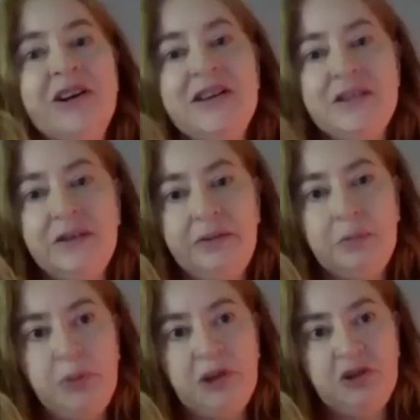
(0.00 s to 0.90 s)

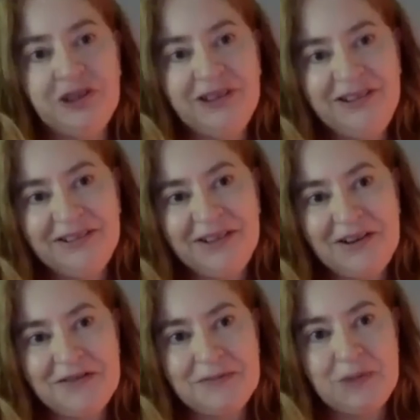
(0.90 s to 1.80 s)
suspicious
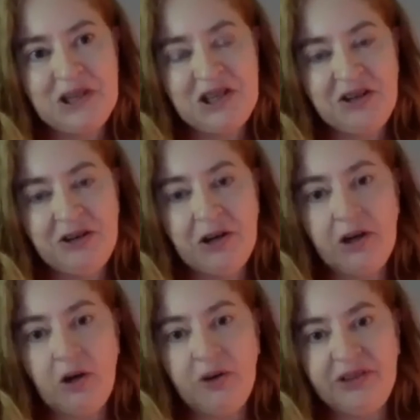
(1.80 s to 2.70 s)
of
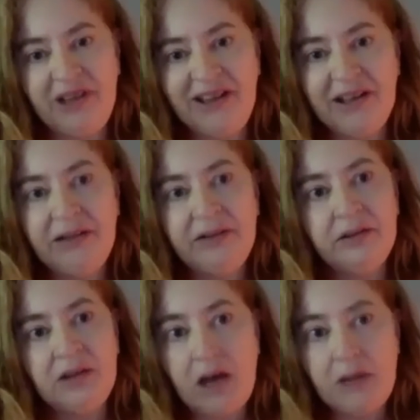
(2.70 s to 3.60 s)
material science,
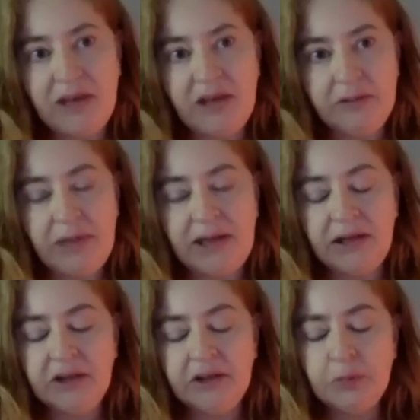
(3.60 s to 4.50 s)
not
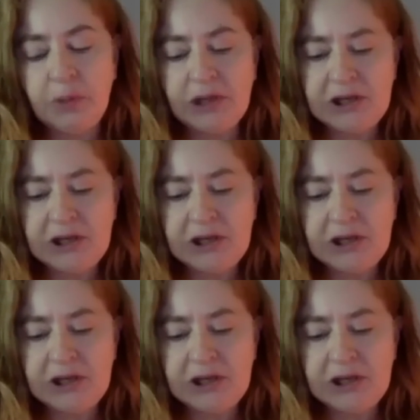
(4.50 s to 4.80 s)
mathematics, but